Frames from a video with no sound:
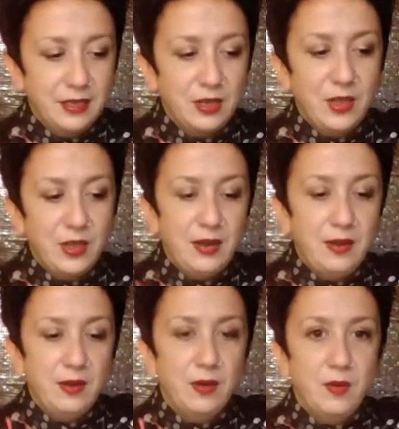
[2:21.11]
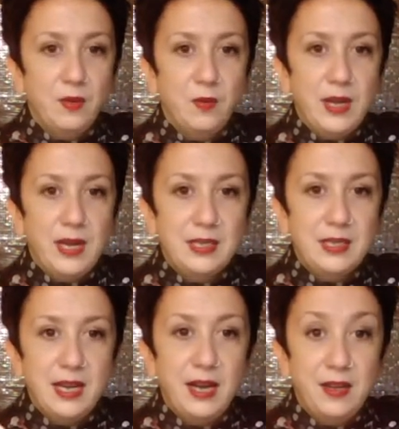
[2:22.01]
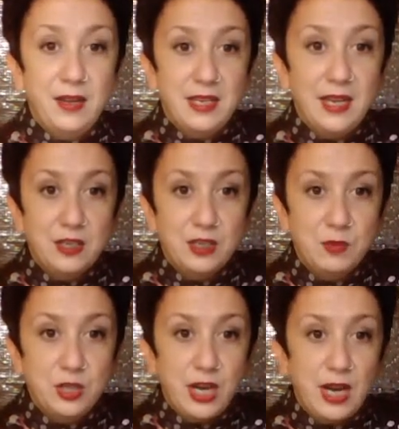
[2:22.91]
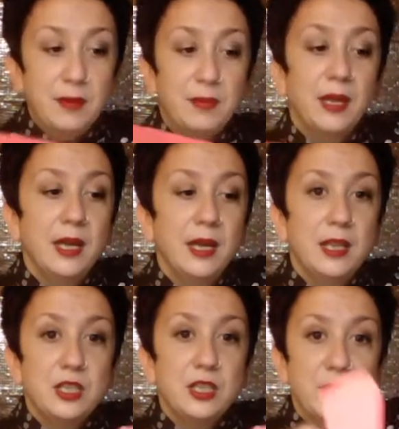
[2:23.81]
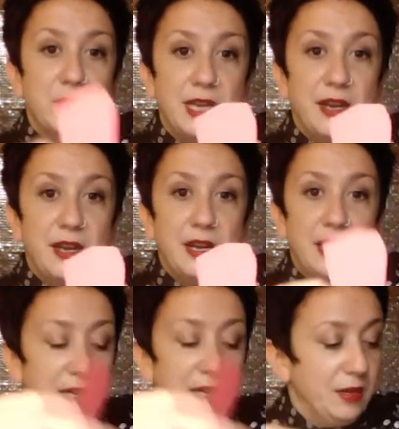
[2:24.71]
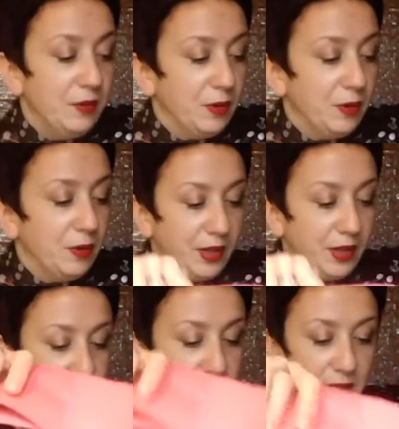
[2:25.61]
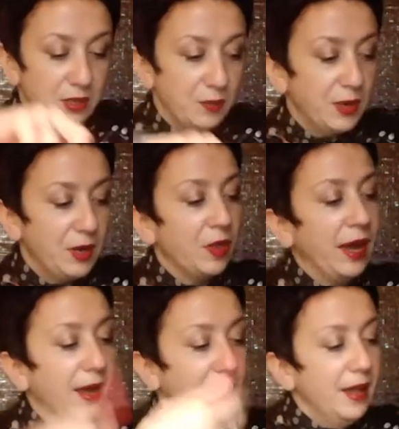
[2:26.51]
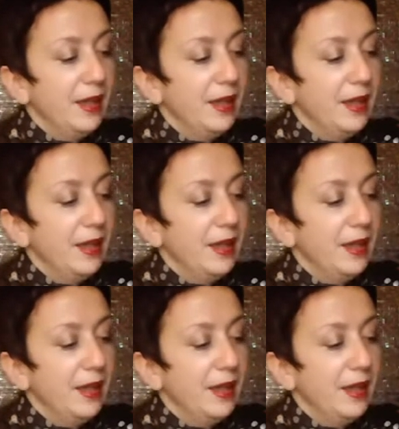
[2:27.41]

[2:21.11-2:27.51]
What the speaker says: So then we cut it out as the actual shape, and she wanted to add her little ear on and things. So we got that.